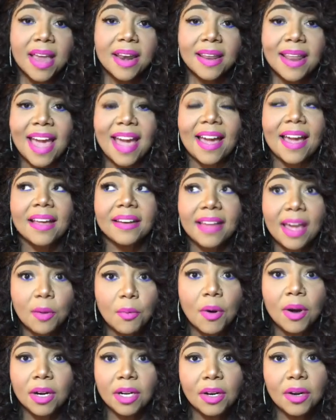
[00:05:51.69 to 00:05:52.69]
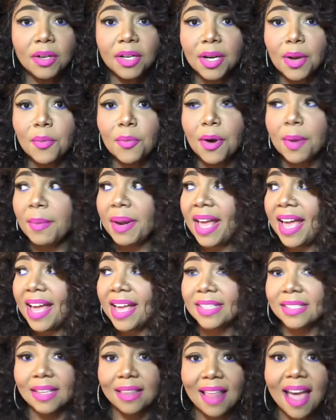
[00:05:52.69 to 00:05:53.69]
Like, they want to know that their woman
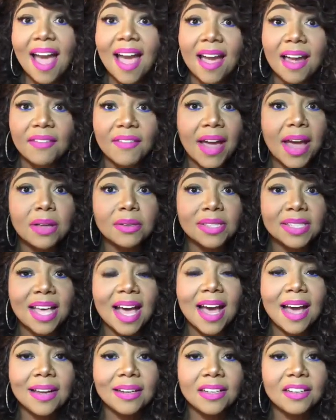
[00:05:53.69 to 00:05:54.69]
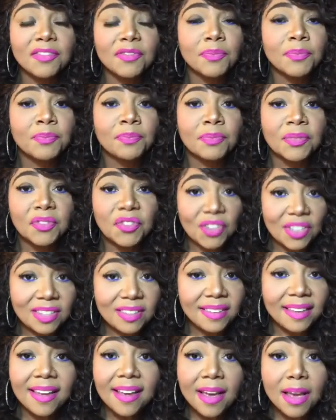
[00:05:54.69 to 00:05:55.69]
has a life outside of
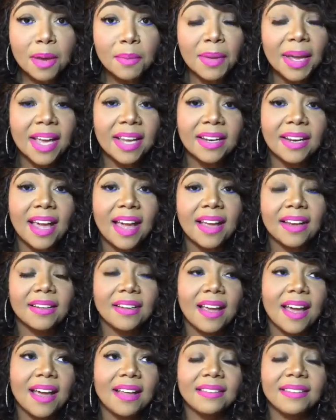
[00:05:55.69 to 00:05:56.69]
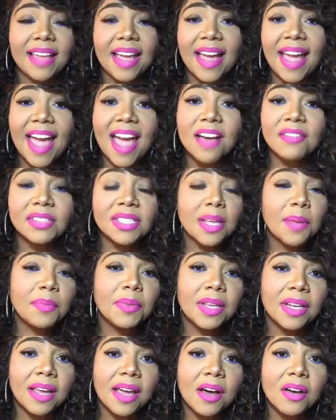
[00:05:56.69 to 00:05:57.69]
just them, and they have
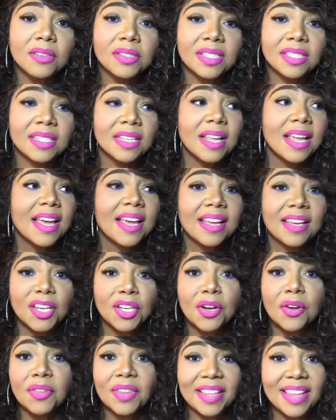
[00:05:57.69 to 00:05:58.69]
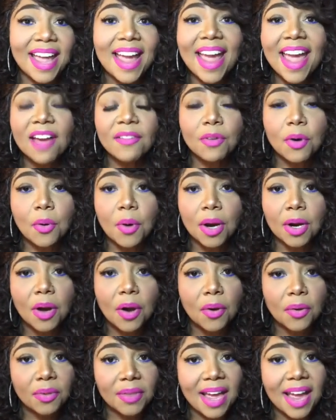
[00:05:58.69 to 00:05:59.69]
something else, that they have going
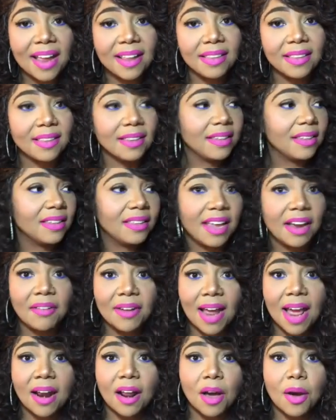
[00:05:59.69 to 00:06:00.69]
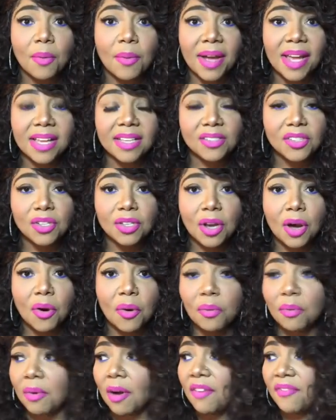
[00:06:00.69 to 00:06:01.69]
on, that they're not always,
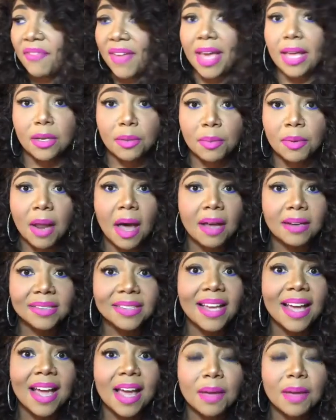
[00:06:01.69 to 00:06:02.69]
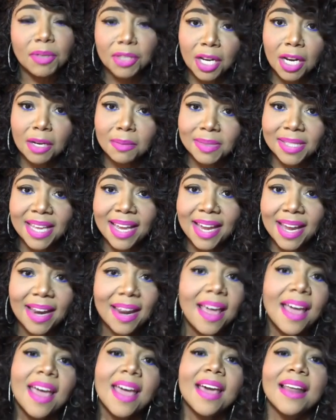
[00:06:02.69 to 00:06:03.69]
available all the time. what I'm saying?
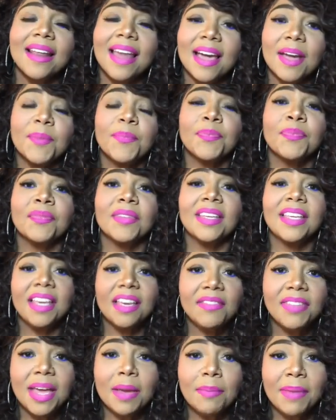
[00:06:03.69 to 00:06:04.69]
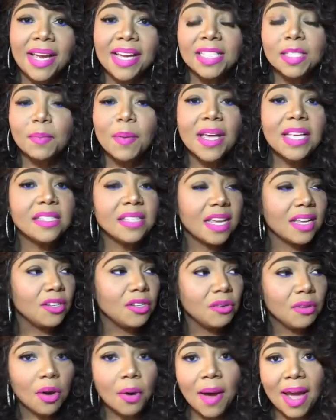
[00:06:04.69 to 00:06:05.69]
Like, give that man space, and
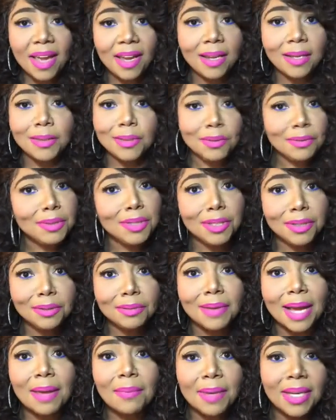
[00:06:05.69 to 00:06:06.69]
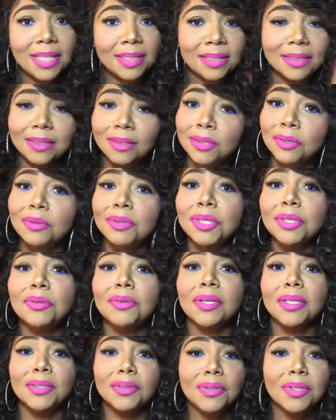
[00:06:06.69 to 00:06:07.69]
you go out here and do you. I mean, just do
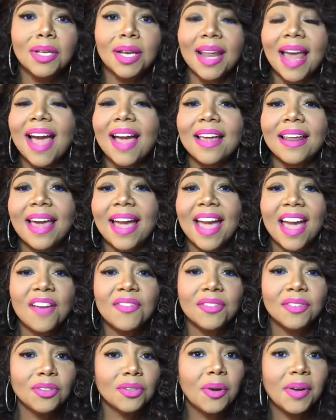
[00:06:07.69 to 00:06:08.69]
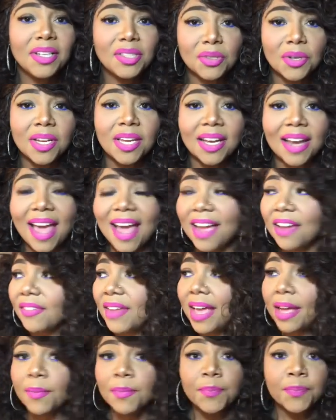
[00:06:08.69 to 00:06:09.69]
you. Do your life. Like, enjoy your life.
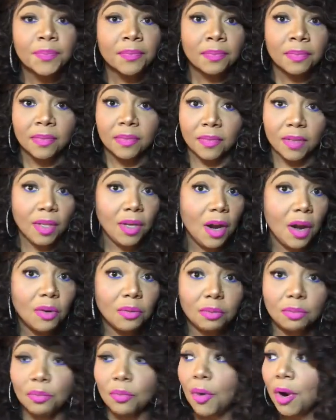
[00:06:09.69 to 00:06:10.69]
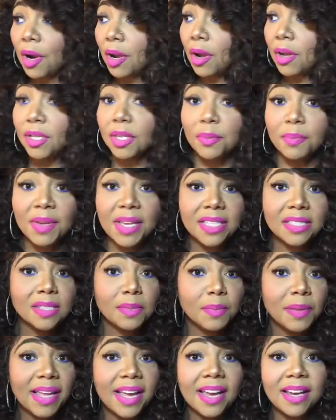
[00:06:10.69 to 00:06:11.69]
Like, work on your business
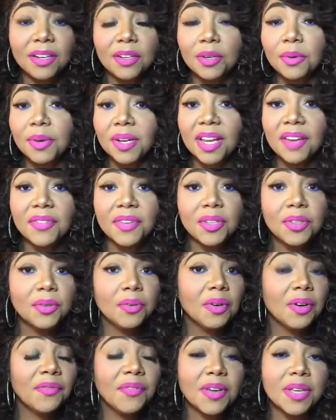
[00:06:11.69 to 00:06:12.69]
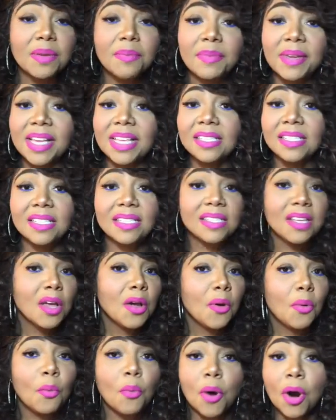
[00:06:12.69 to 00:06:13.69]
plan, do whatever you're doing for your business,
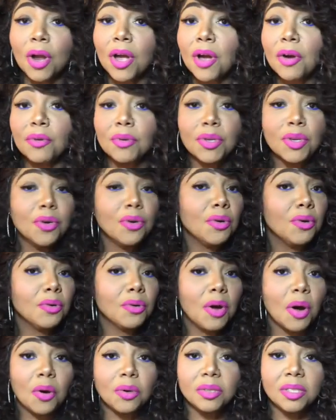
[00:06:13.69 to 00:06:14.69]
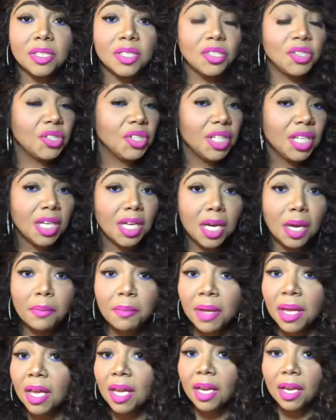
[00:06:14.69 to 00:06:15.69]
work on you, go to the
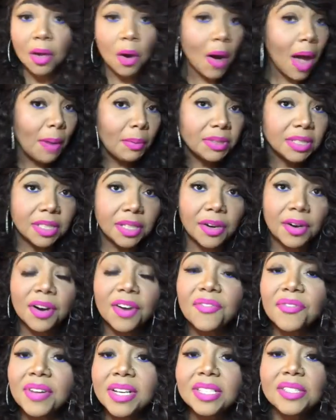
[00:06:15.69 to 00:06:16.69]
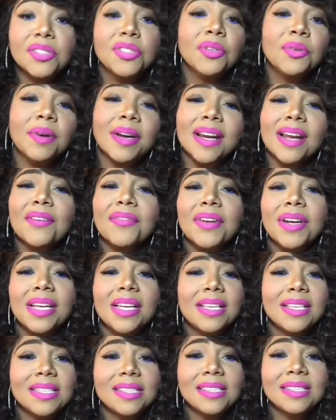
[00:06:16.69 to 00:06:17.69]
gym, go out with your girlfriends, do whatever it
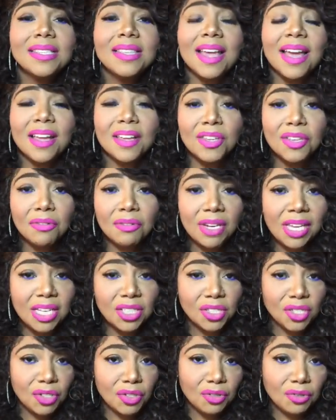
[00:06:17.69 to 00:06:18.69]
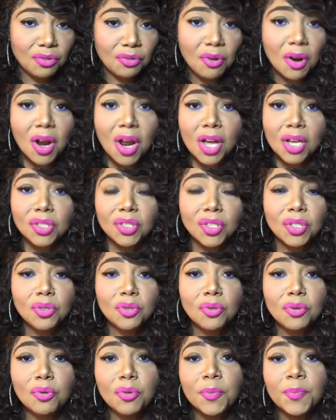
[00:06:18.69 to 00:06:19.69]
is that you need to do
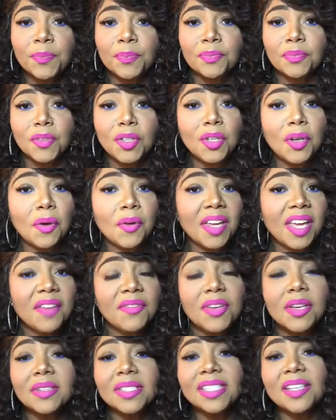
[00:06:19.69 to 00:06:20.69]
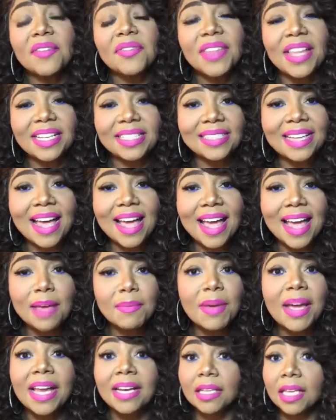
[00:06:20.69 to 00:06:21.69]
to, give yourself that
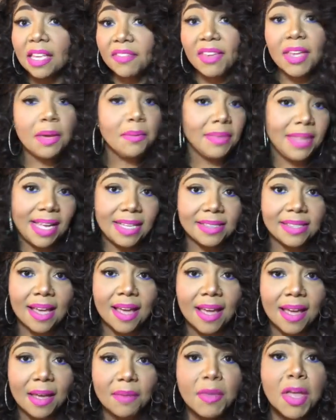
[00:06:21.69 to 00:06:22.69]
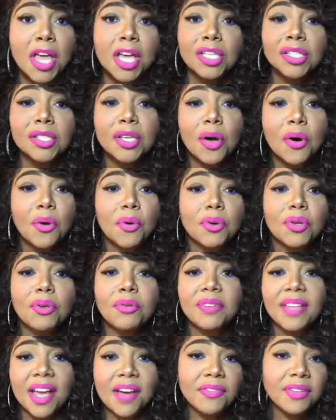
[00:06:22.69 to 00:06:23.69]
time, and give him that time. So
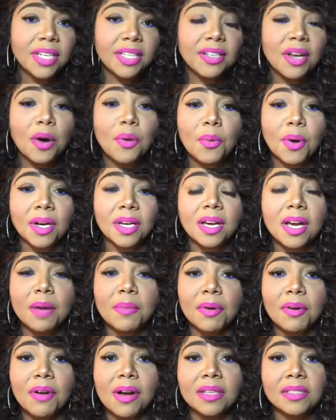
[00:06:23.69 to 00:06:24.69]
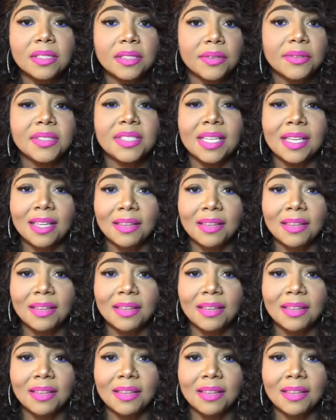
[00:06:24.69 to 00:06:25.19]
you definitely don't want to come across thirsty.